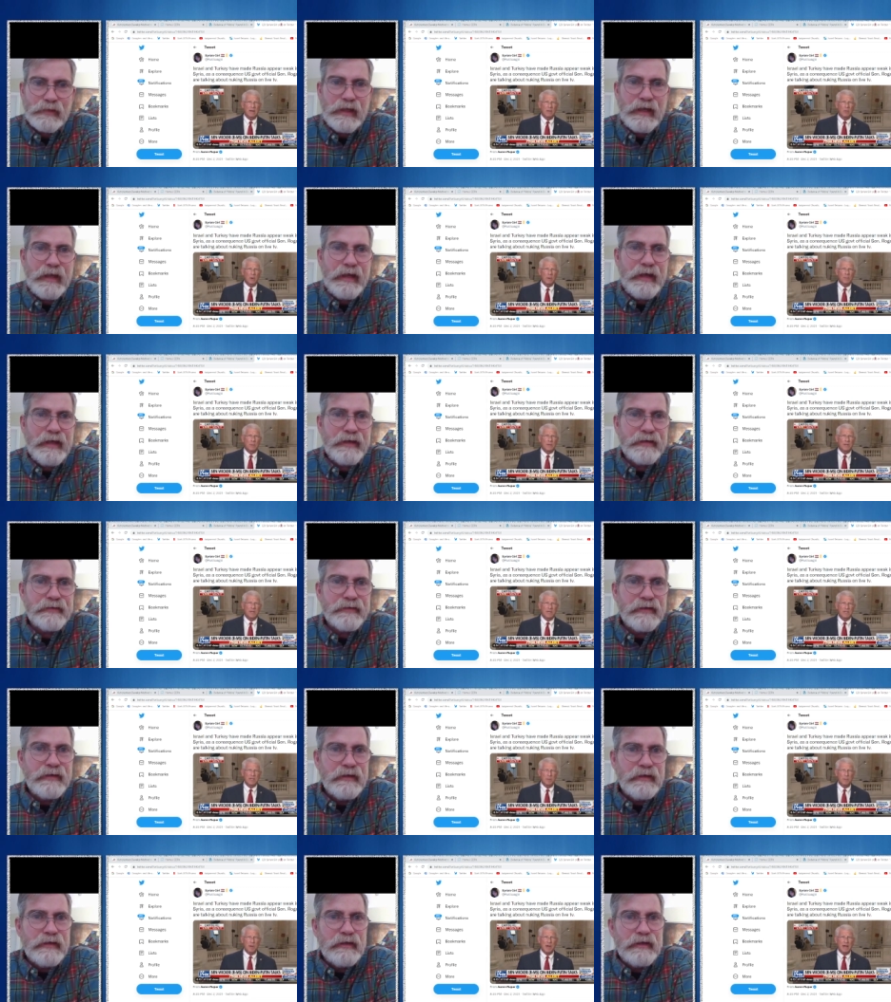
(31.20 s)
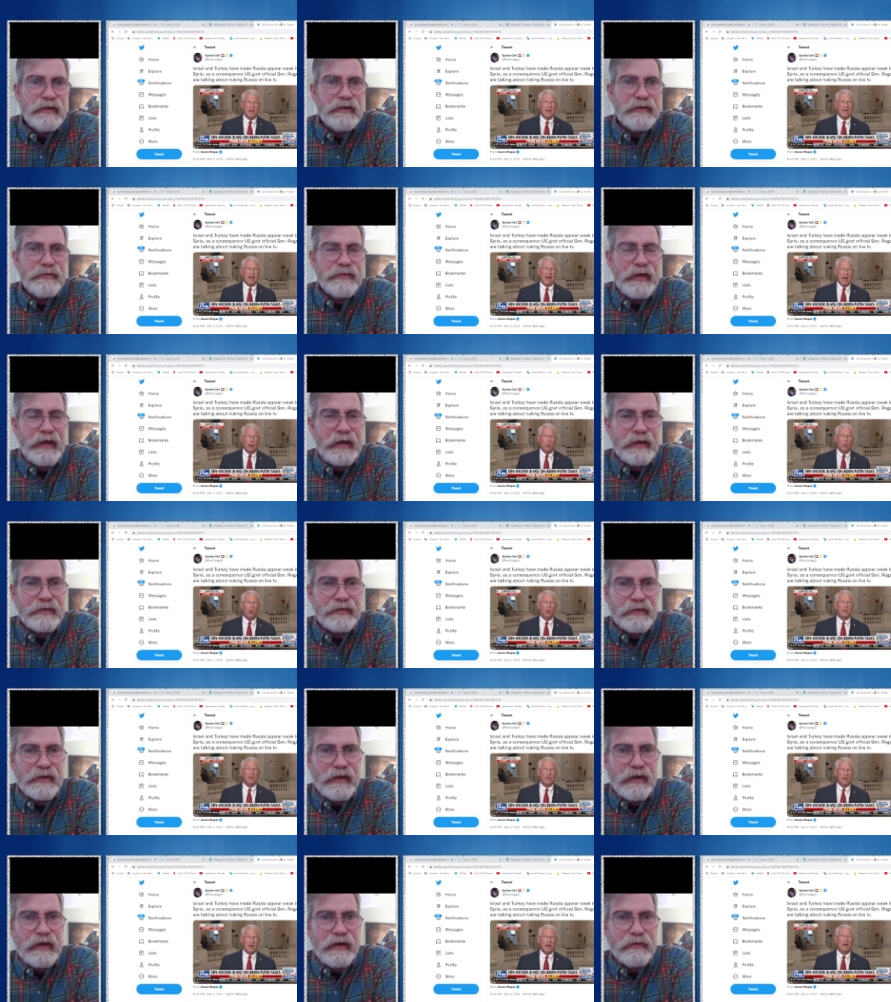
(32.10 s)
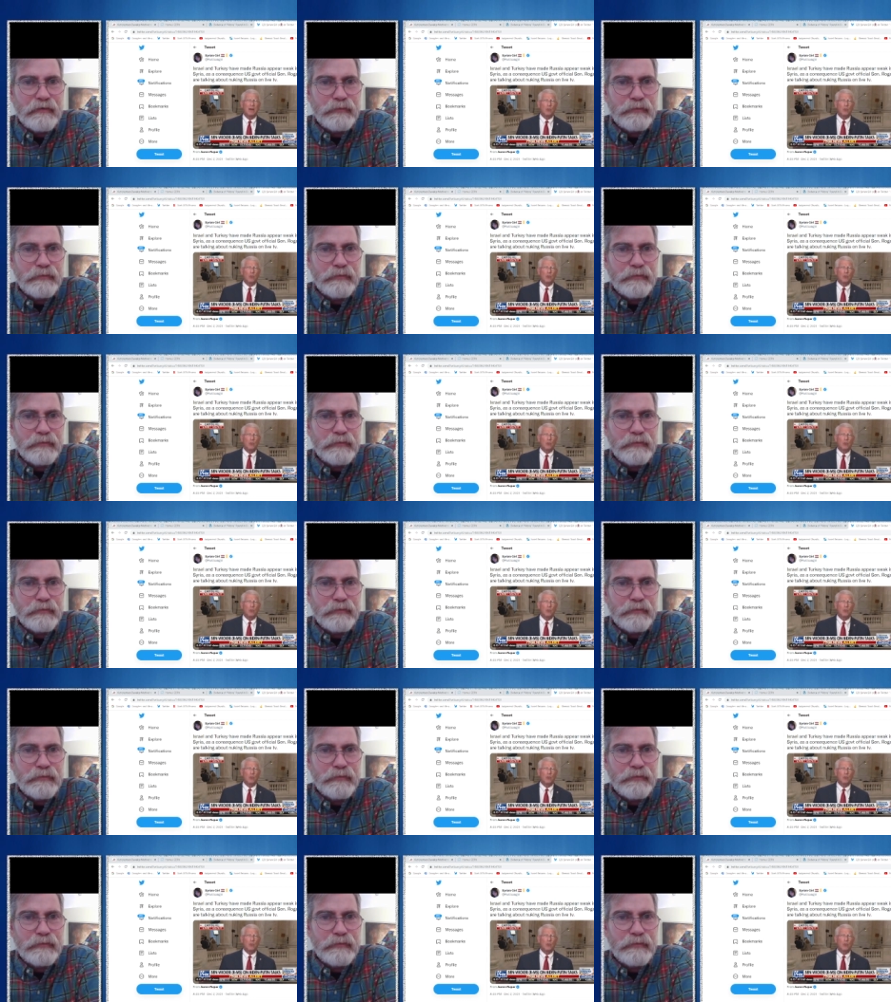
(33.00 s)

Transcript: and that uh,